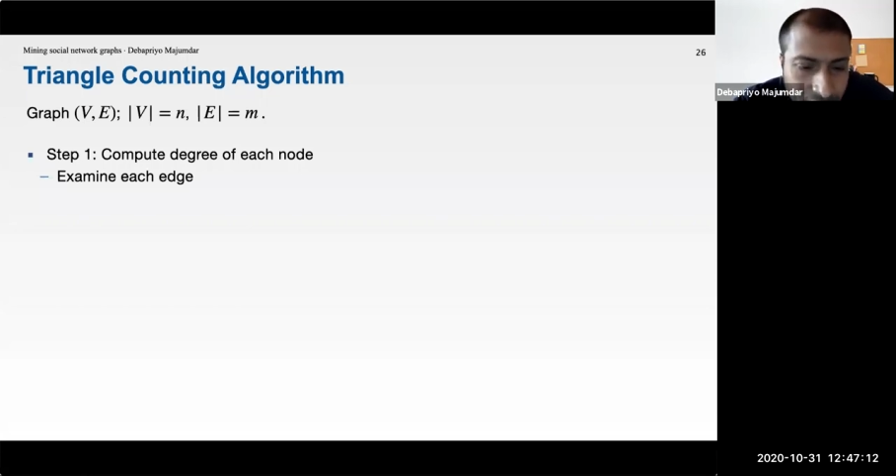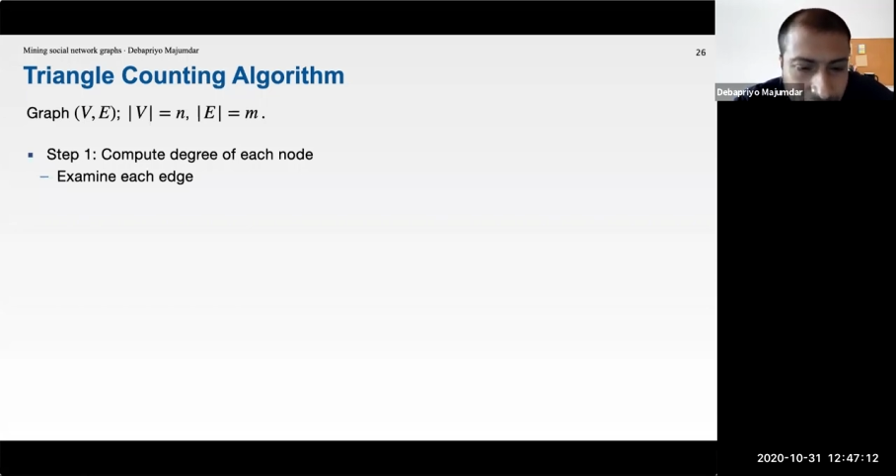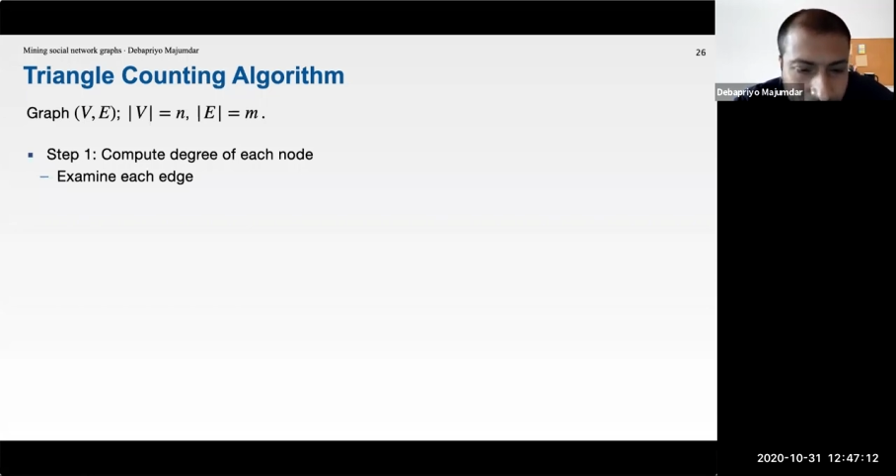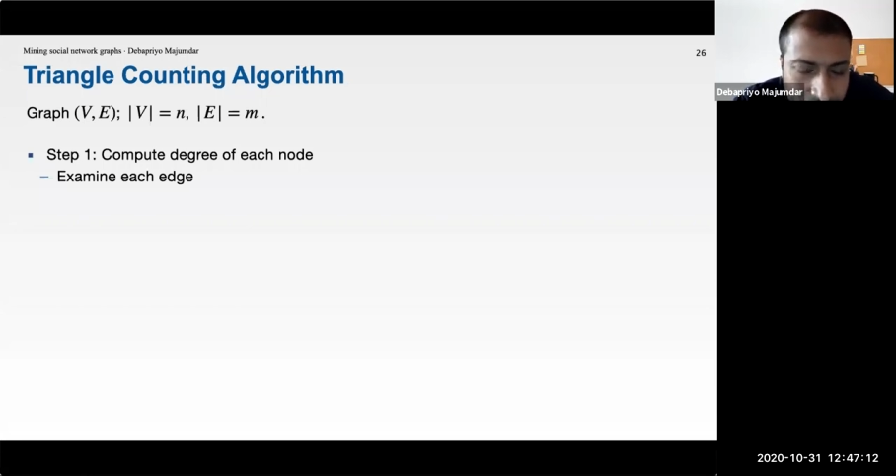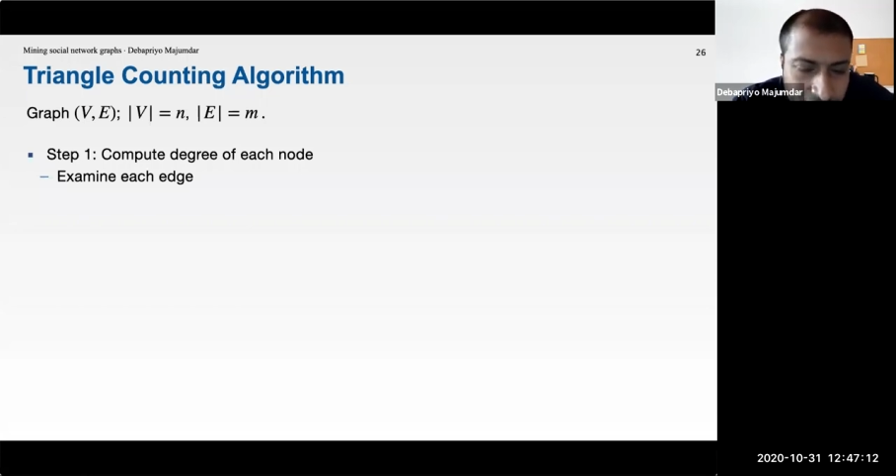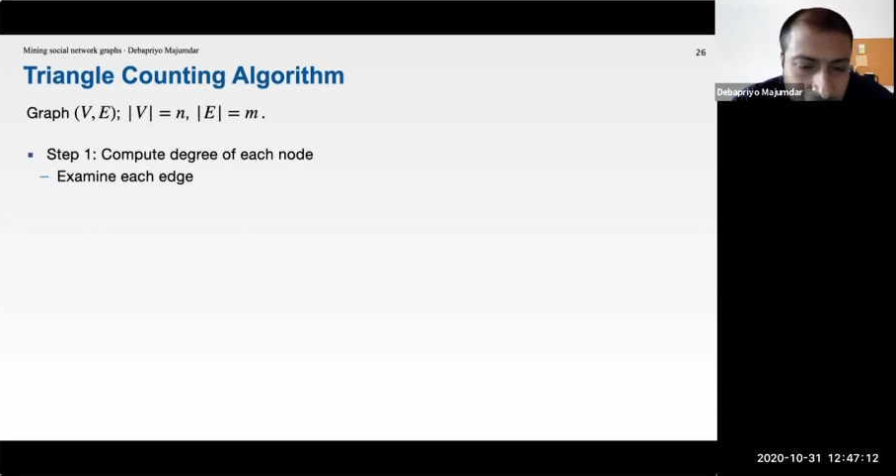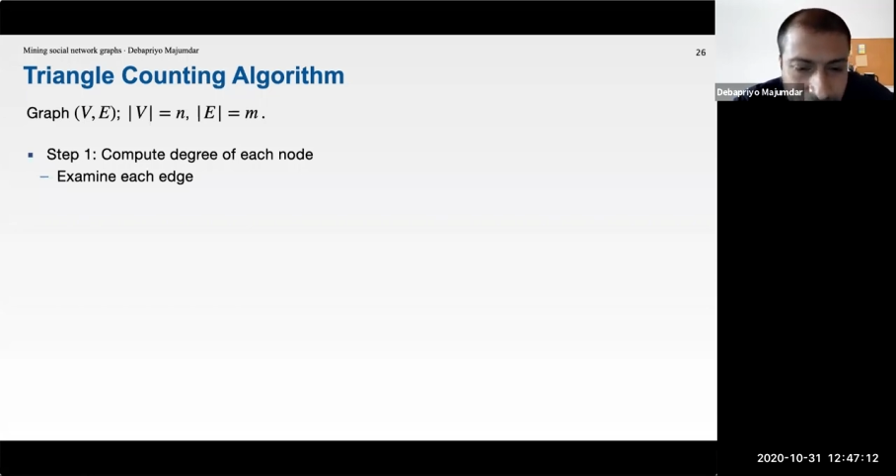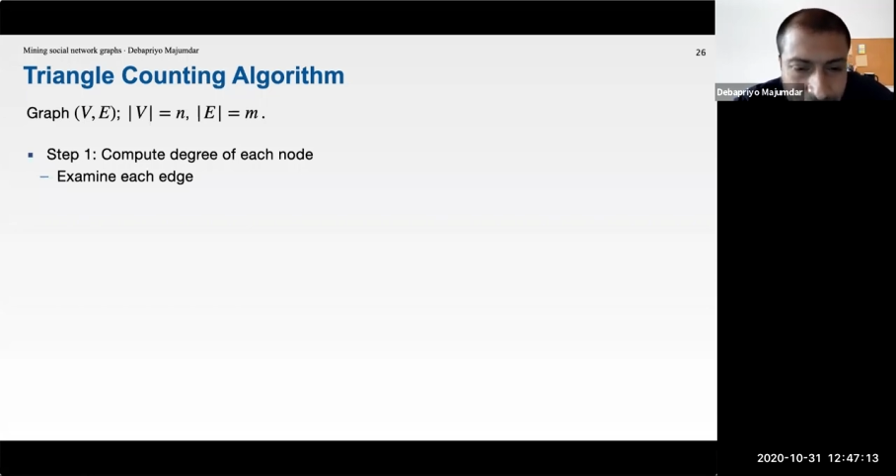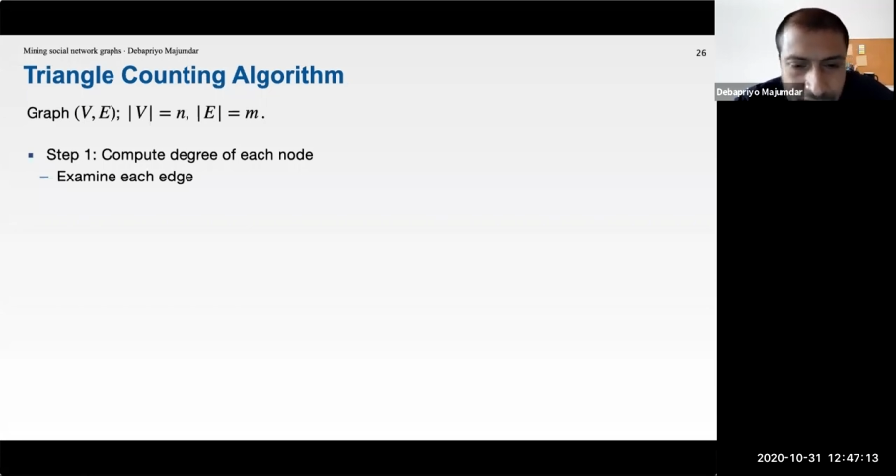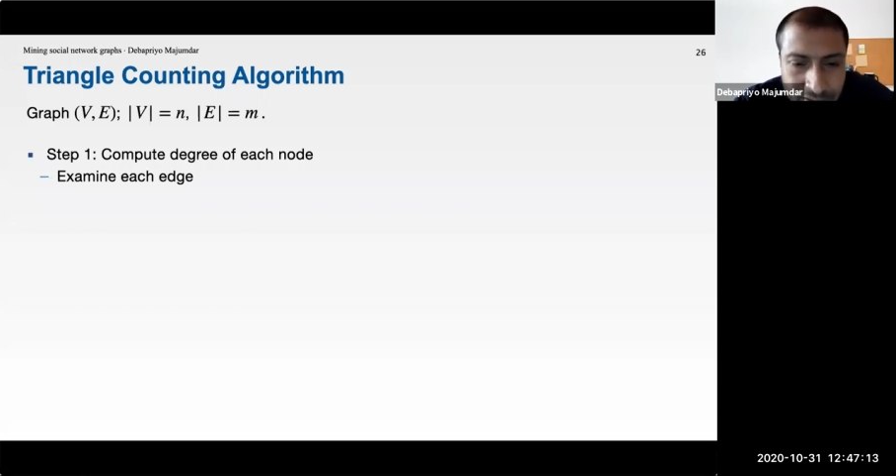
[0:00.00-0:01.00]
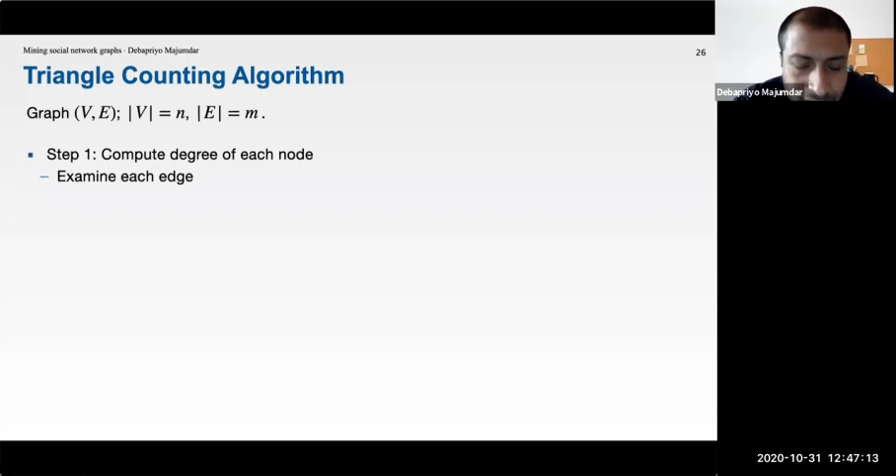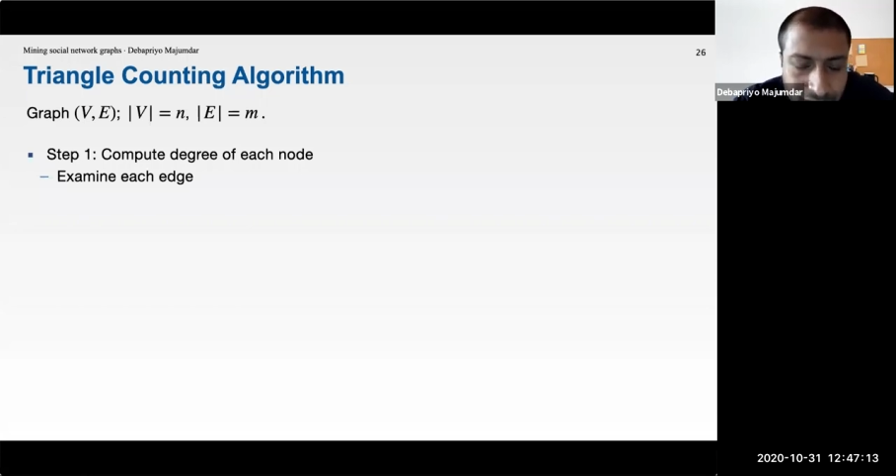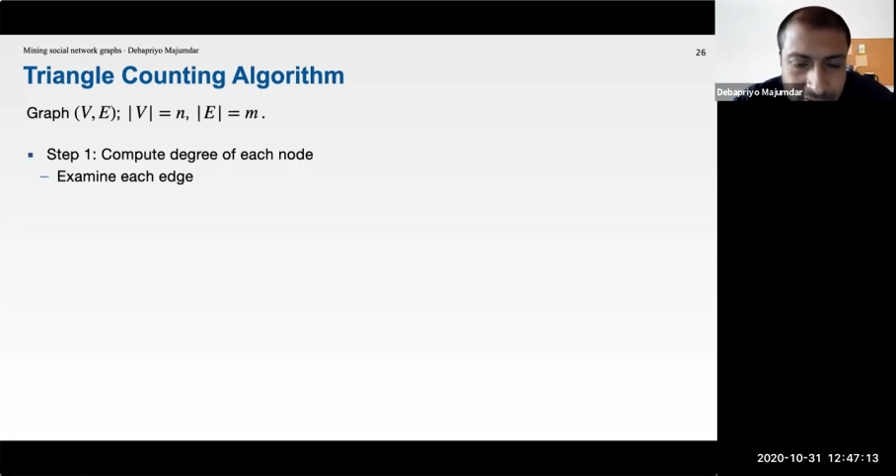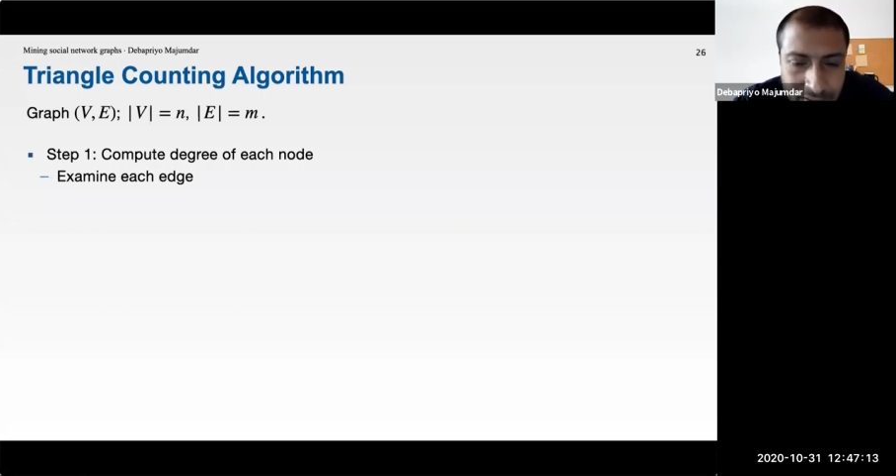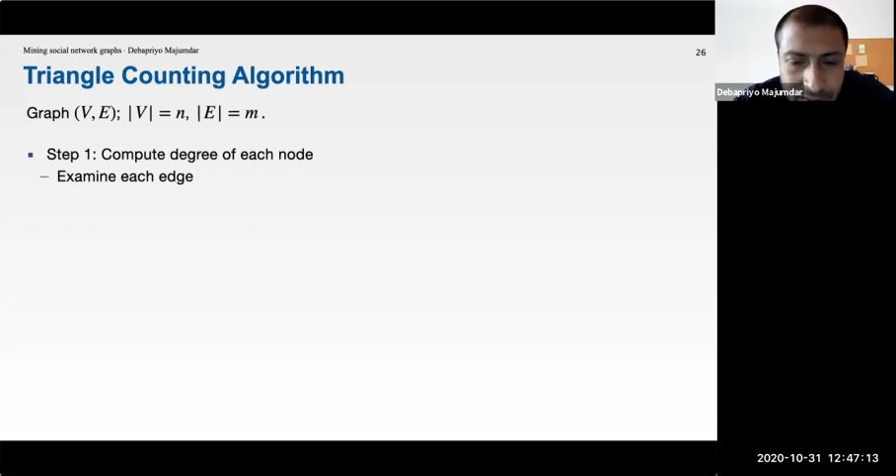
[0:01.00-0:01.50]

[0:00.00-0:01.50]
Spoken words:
increment the